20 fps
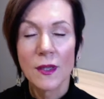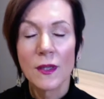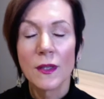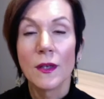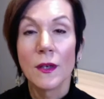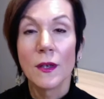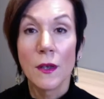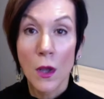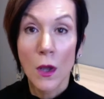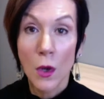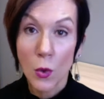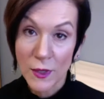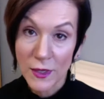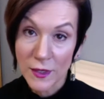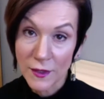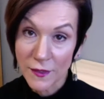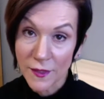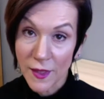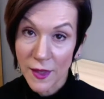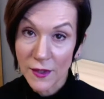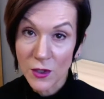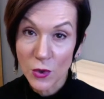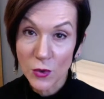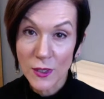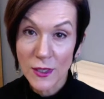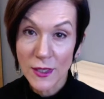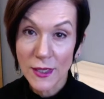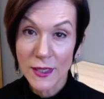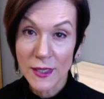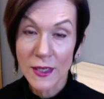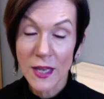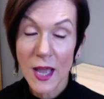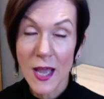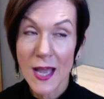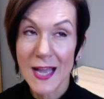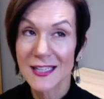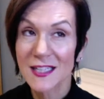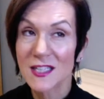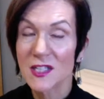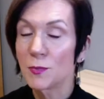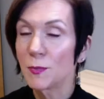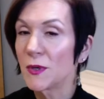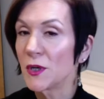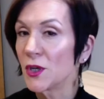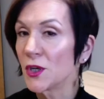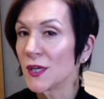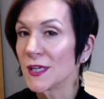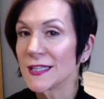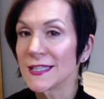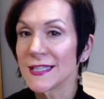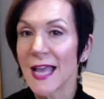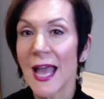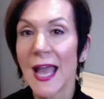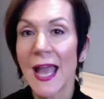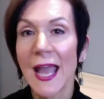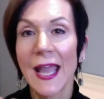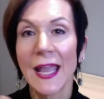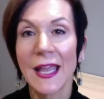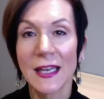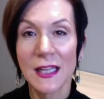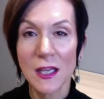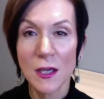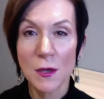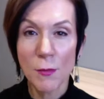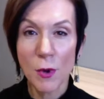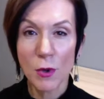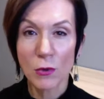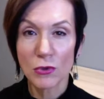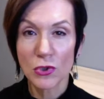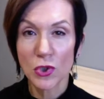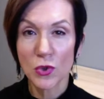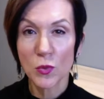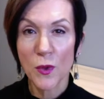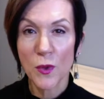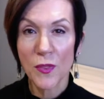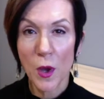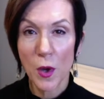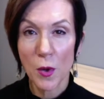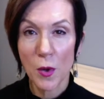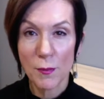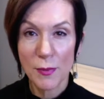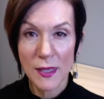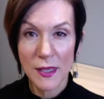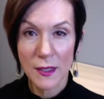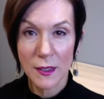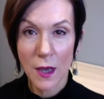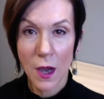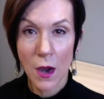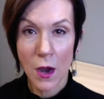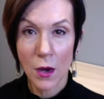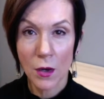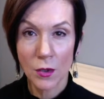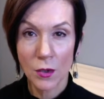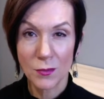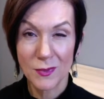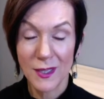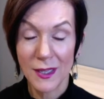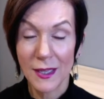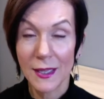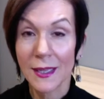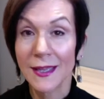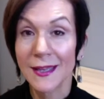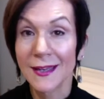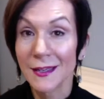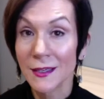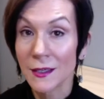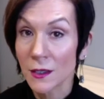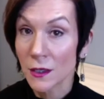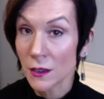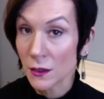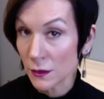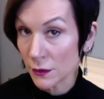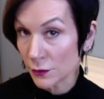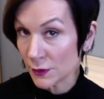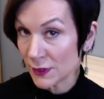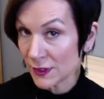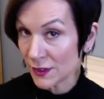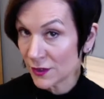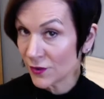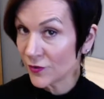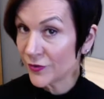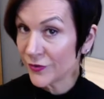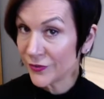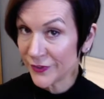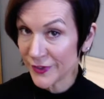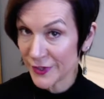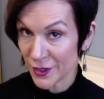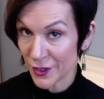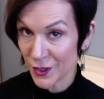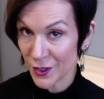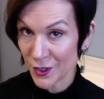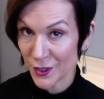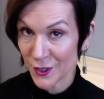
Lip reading: knowing that you can experience any emotion without being harmed, including fear.